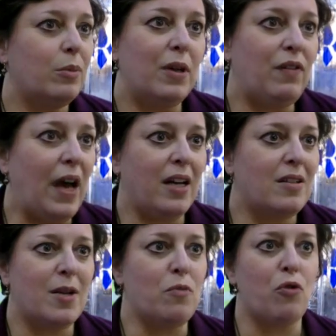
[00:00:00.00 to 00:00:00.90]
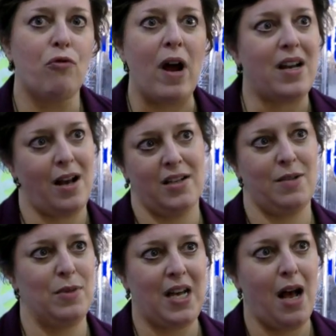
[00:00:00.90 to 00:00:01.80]
We've had some great
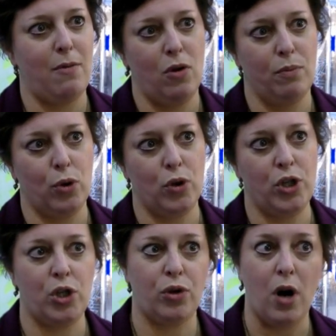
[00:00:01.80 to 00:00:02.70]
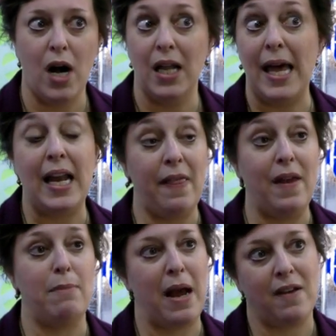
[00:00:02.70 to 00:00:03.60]
customers come on board to trial it
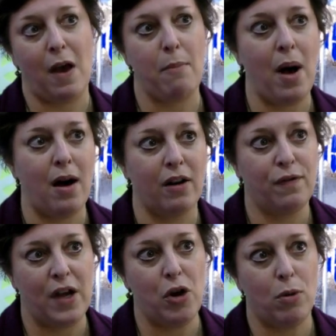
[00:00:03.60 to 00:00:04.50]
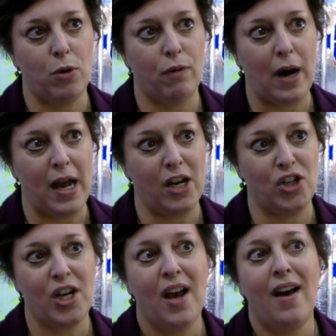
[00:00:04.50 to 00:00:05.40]
and then make that part of their normal
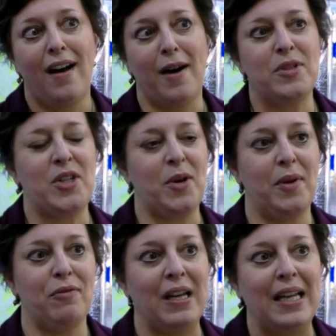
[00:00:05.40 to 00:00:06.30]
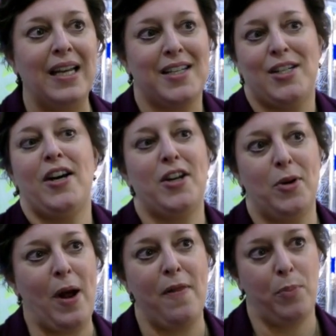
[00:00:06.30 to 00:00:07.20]
range. So we're really
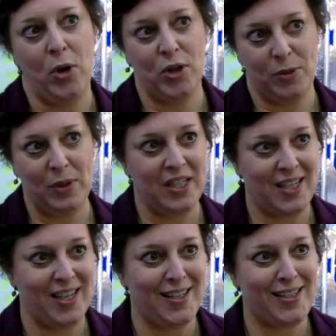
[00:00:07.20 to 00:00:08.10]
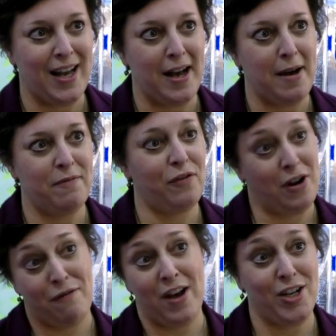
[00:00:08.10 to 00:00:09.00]
excited about the possibilities for
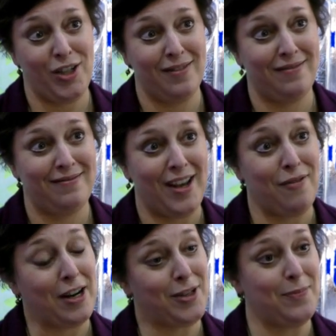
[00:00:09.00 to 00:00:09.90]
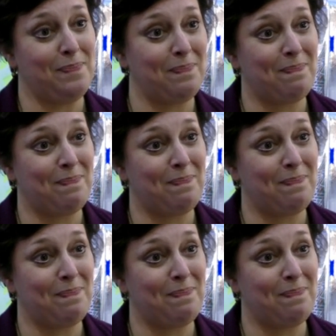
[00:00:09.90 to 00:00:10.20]
innovation and Rexam.